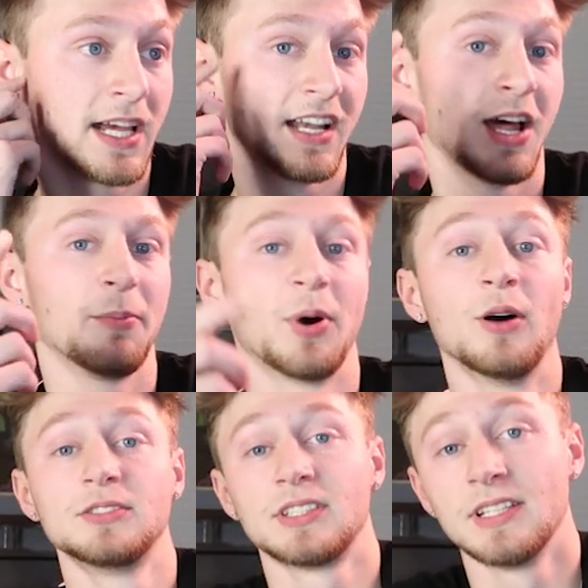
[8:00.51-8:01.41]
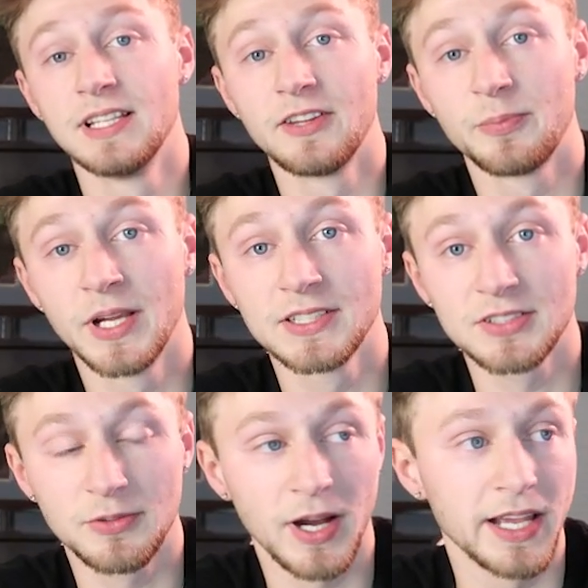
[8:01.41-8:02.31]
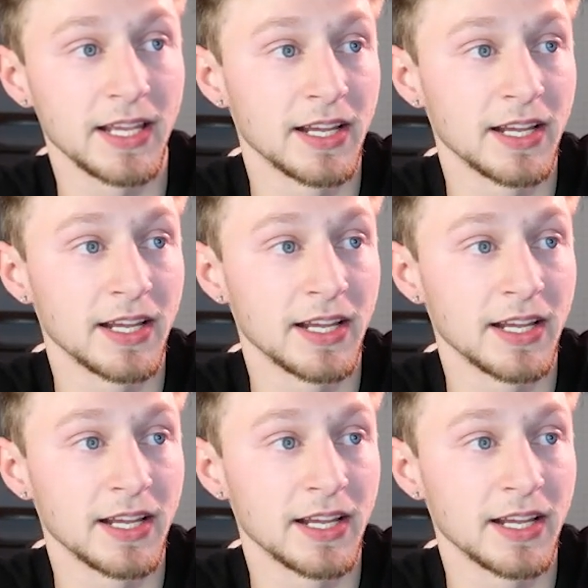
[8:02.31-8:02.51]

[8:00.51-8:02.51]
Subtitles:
and I posted this picture right